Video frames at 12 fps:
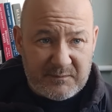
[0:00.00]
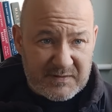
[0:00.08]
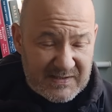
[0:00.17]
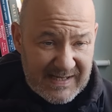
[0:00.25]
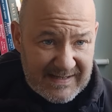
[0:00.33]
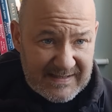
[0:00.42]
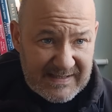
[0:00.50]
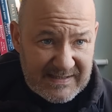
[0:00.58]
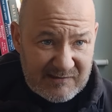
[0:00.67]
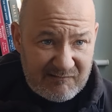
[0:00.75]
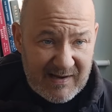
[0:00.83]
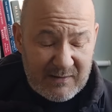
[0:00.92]
Standing
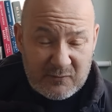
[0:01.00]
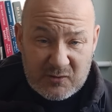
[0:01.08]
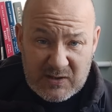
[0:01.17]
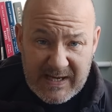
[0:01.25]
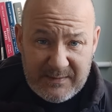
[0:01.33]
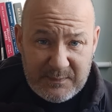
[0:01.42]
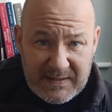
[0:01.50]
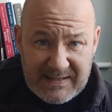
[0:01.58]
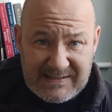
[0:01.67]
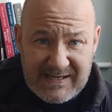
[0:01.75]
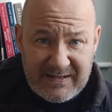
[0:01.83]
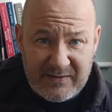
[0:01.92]
his ground, keeping
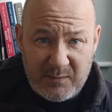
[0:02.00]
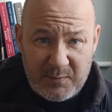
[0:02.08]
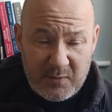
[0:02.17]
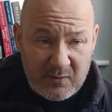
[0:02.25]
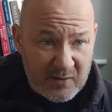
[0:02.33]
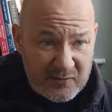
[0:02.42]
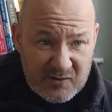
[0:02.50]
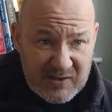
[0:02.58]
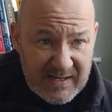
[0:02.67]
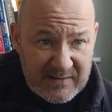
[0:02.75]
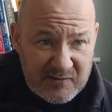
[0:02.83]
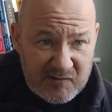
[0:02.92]
his eye on the ball and just
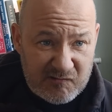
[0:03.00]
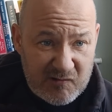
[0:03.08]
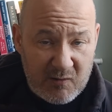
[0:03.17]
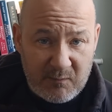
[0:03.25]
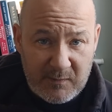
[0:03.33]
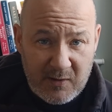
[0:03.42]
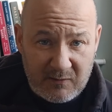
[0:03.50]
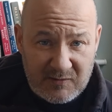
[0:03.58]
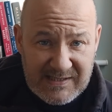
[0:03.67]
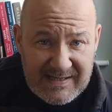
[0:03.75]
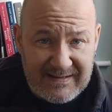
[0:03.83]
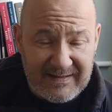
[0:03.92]
getting a strong block
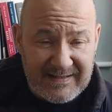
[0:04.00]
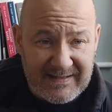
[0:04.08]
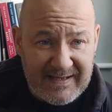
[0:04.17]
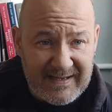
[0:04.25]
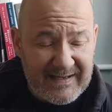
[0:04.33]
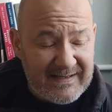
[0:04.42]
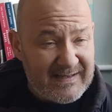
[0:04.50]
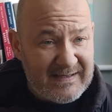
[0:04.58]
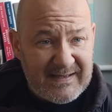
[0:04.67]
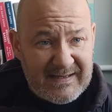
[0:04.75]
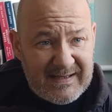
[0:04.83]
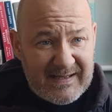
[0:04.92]
tackle in there.
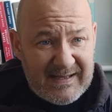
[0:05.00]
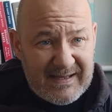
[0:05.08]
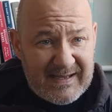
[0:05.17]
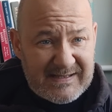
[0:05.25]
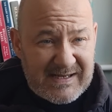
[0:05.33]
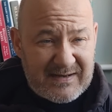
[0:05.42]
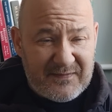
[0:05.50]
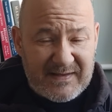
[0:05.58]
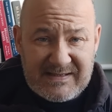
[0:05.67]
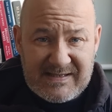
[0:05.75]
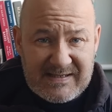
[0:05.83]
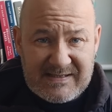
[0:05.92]
He's had a
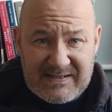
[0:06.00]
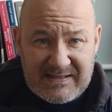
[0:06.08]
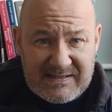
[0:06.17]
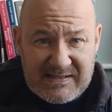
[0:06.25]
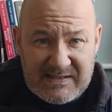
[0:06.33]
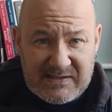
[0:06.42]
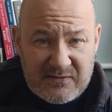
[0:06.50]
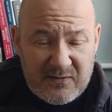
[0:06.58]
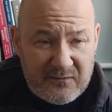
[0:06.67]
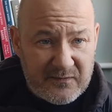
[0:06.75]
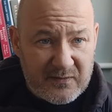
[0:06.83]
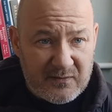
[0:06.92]
fantastic season
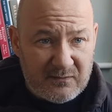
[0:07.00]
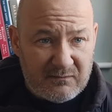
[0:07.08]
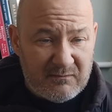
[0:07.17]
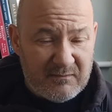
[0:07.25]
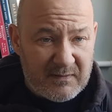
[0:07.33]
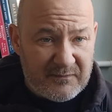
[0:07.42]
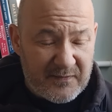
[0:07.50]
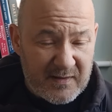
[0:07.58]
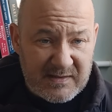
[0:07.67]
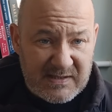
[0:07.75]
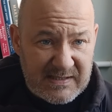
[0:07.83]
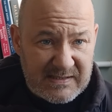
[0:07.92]
overall.
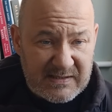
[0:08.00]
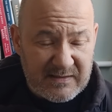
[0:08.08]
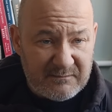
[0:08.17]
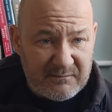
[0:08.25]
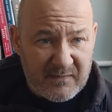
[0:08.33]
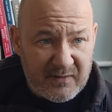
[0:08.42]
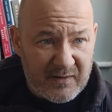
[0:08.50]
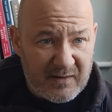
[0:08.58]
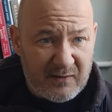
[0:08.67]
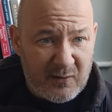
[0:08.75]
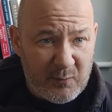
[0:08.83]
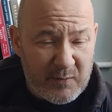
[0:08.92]
First season at the
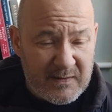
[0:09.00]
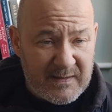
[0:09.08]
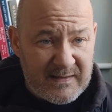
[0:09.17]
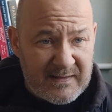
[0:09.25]
club.